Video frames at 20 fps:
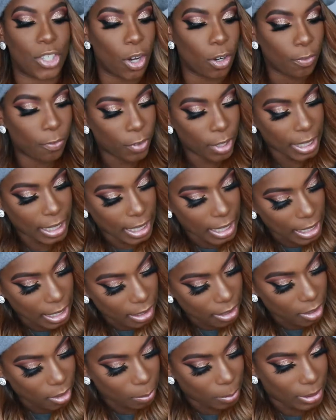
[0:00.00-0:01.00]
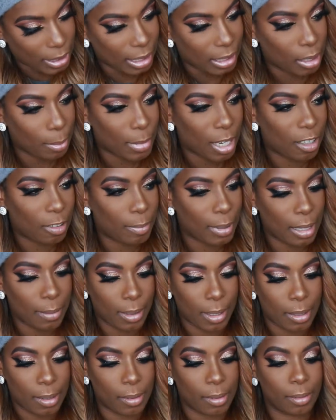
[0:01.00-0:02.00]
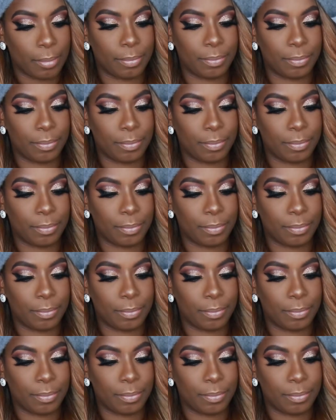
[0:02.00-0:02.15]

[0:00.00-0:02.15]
Don't forget, don't put that in your mouth, baby.